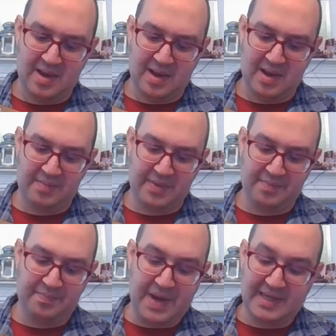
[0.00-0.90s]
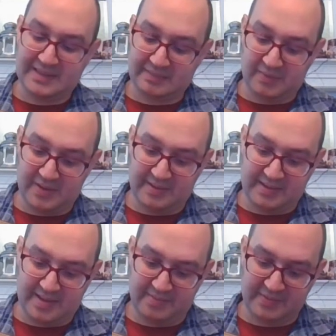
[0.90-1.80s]
The base one
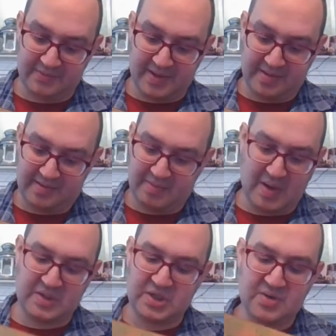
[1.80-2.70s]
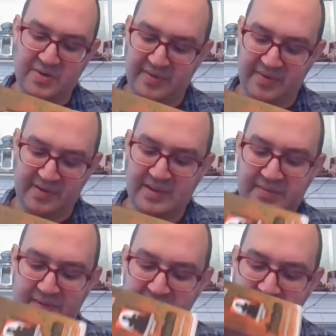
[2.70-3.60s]
comes with
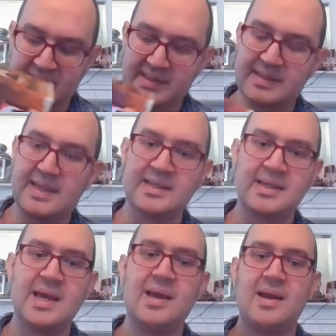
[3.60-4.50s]
233 cards, it says.